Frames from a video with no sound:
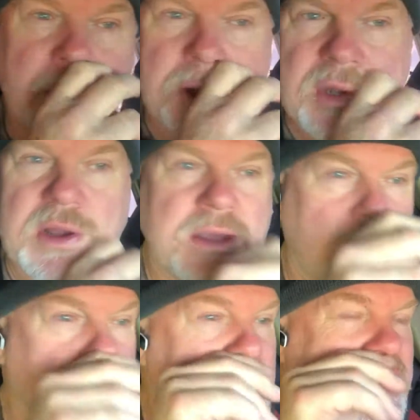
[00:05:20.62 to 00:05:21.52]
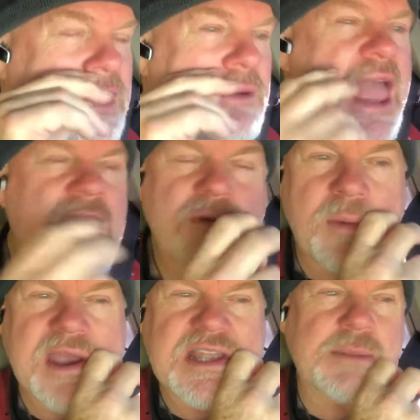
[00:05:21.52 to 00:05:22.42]
and we have a
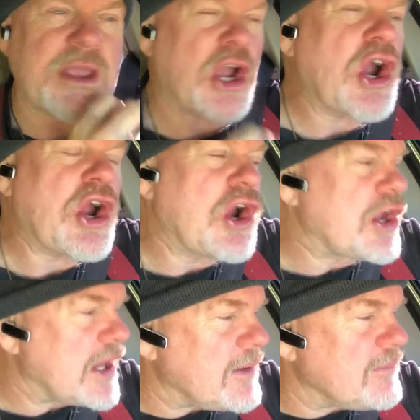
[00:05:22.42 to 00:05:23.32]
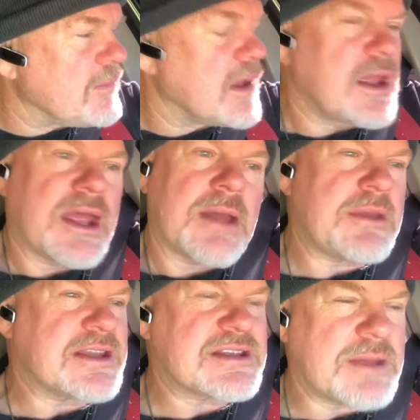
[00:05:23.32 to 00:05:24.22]
right to be heard. And I mean, to